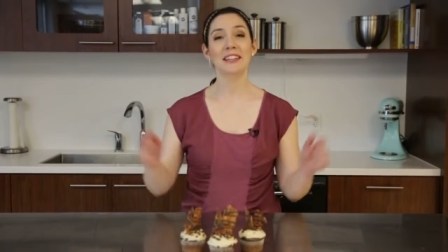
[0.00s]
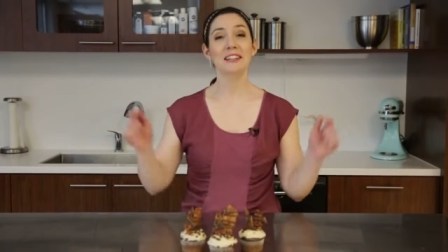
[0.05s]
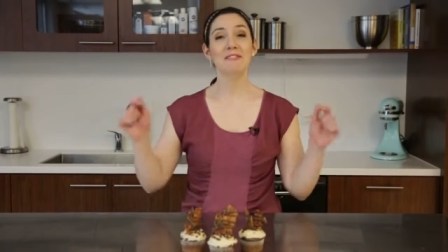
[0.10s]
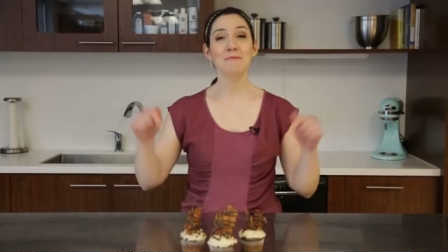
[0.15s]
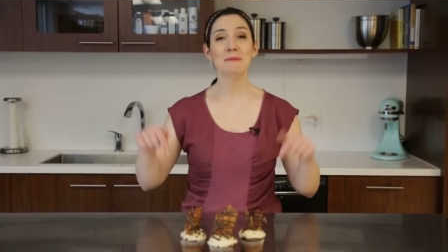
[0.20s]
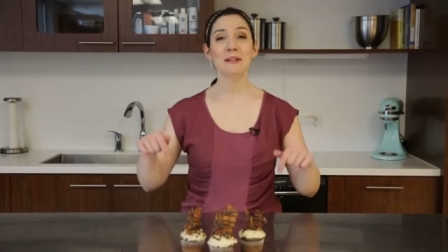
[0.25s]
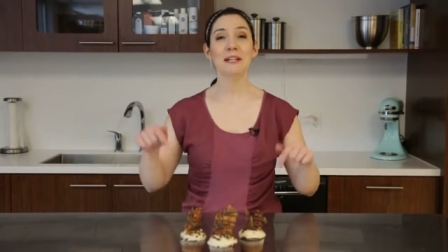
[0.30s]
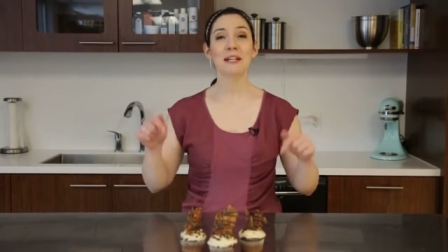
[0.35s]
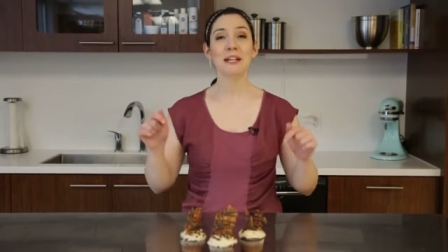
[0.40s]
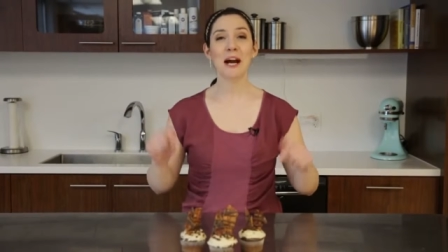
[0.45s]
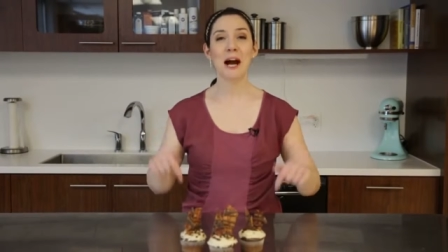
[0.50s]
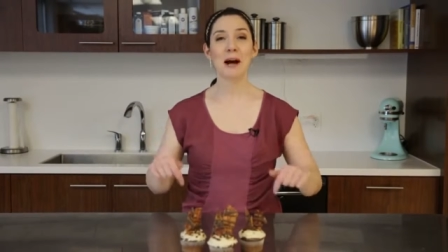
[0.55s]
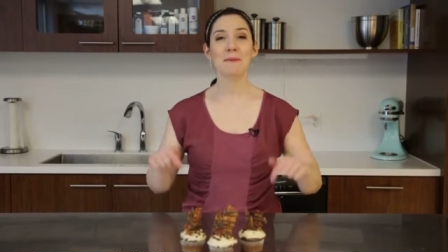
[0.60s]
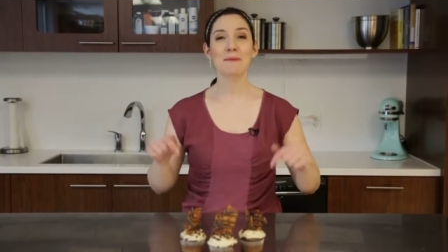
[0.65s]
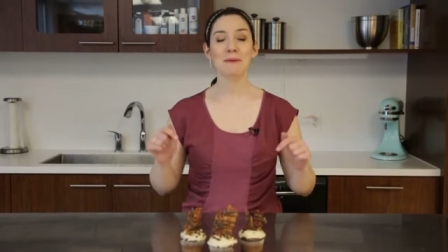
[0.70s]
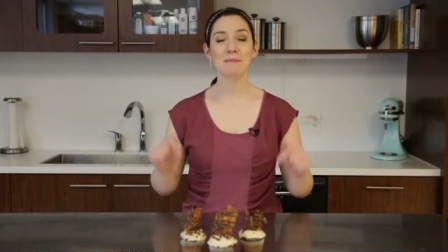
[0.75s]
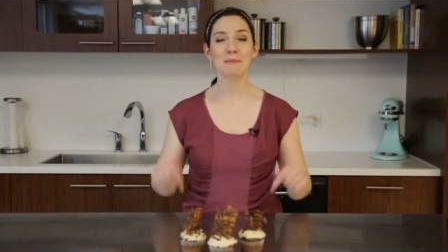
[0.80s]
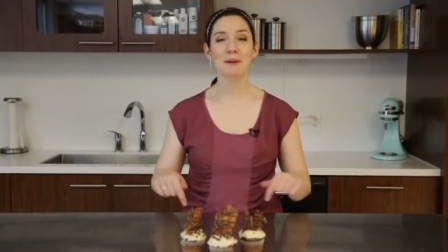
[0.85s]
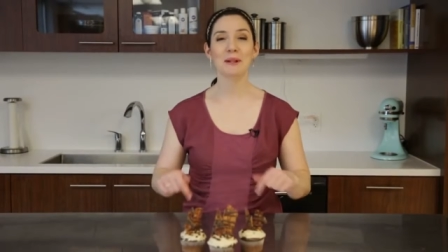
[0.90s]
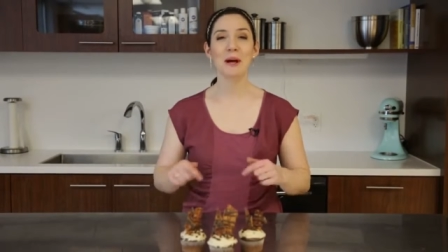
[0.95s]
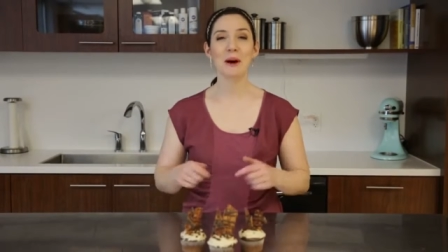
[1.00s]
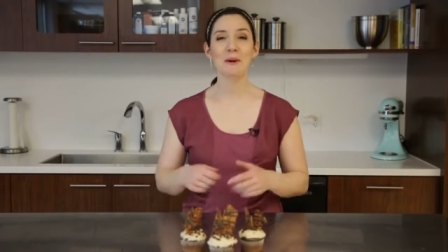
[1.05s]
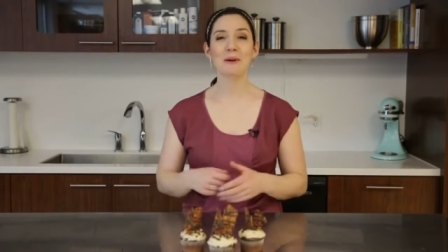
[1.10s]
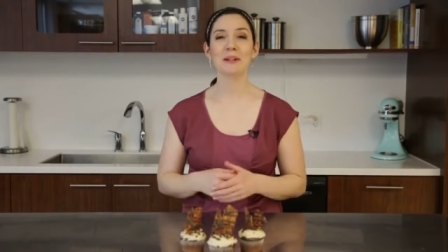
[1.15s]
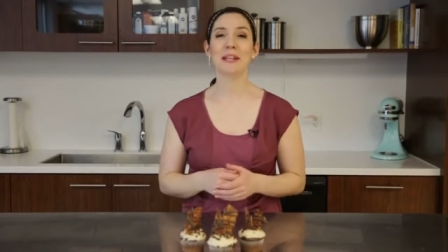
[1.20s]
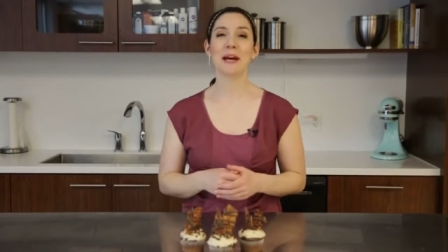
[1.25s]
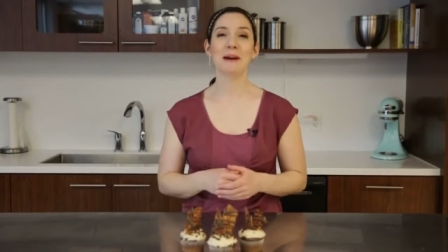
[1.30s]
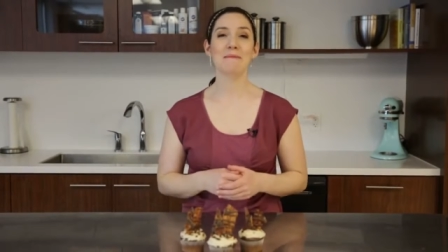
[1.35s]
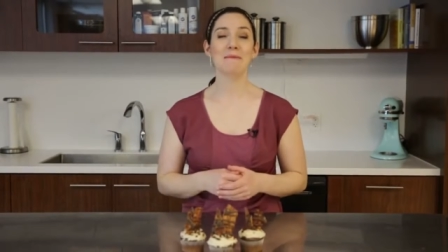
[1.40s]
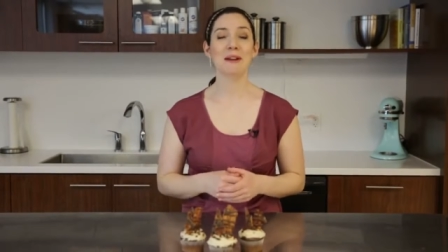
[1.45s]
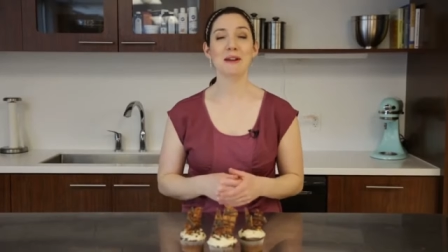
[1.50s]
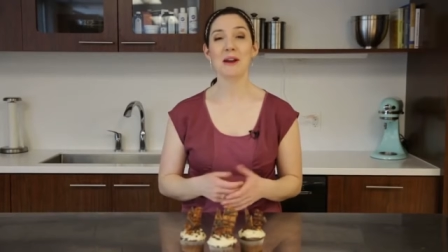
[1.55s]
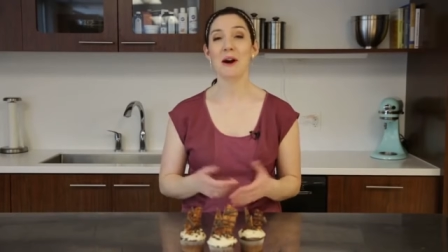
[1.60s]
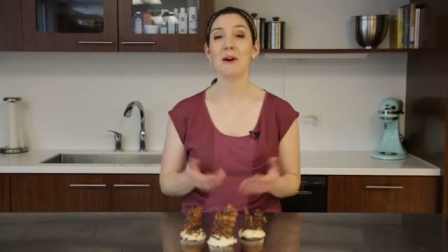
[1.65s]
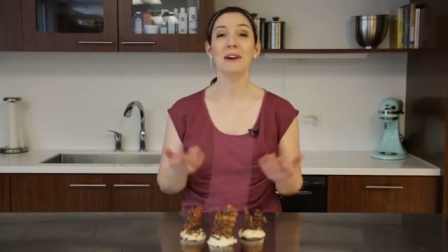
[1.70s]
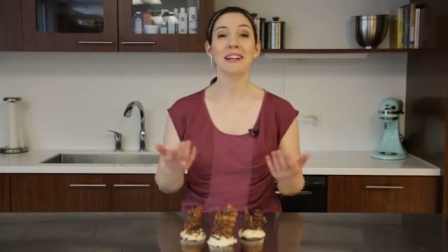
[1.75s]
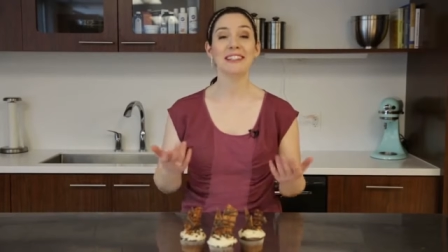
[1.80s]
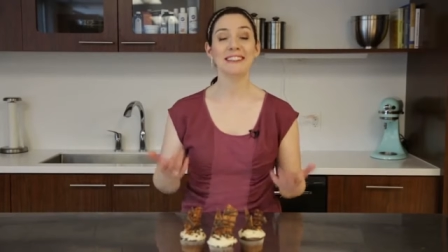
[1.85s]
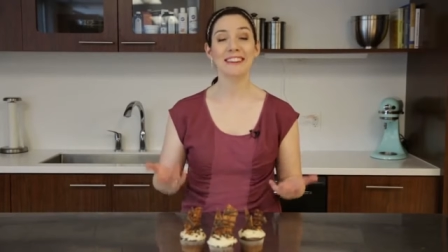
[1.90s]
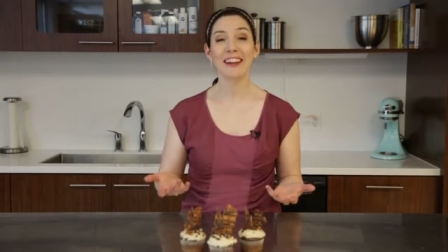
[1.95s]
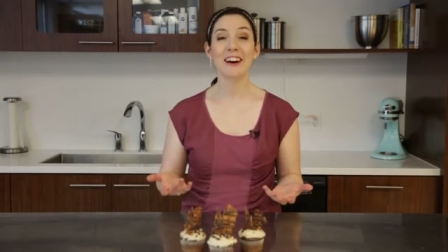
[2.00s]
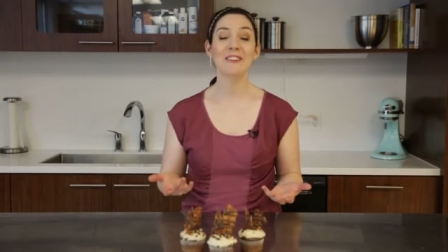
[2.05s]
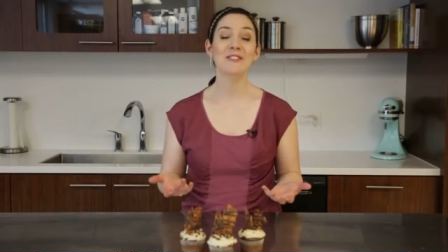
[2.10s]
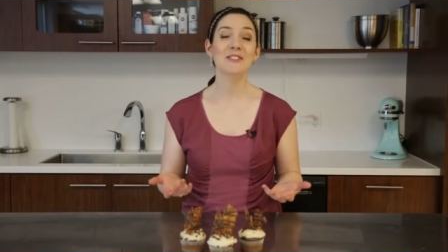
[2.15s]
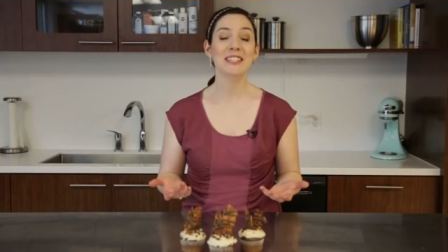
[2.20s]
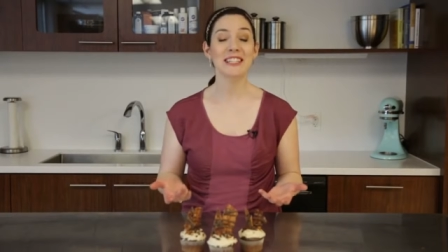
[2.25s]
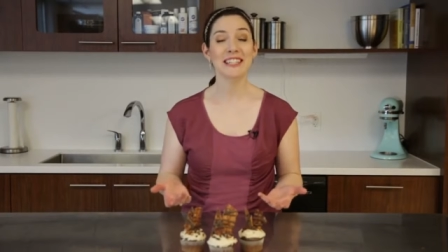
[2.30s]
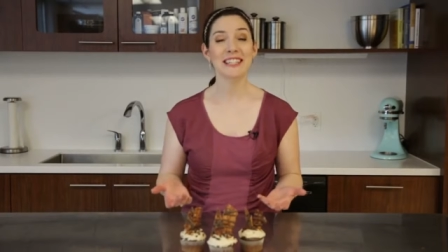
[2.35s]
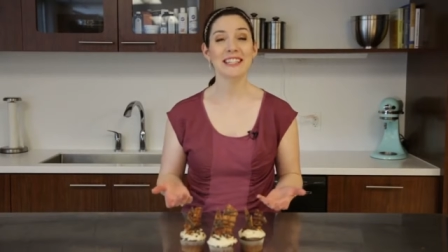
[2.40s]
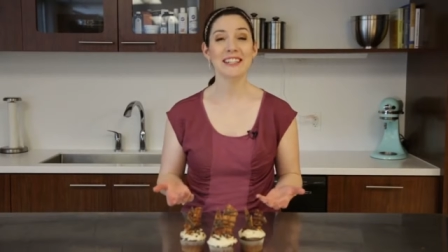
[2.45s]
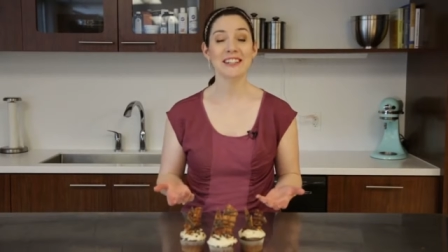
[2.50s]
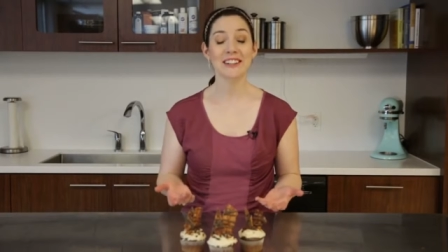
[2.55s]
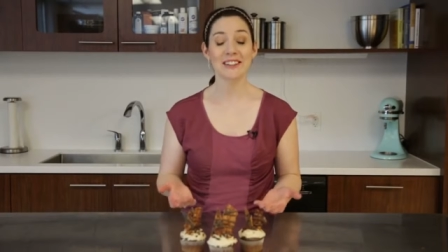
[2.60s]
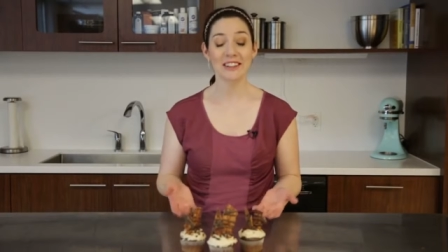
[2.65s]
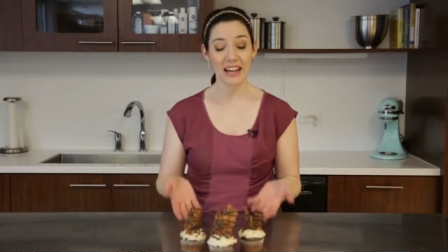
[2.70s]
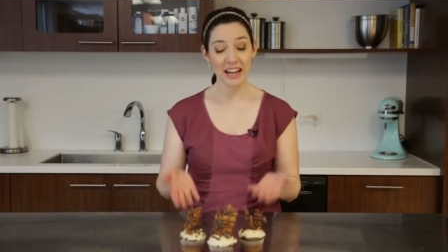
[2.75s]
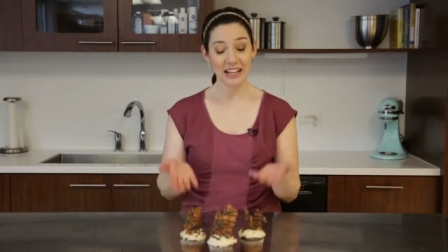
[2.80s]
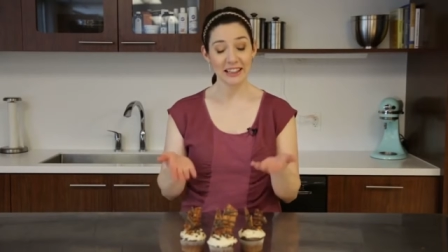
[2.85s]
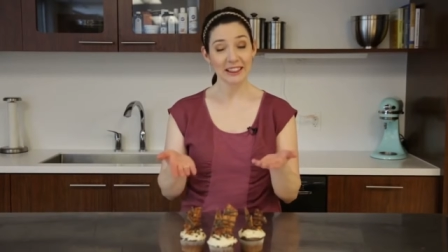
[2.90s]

Leave me a comment below and let me know. I'd love to hear.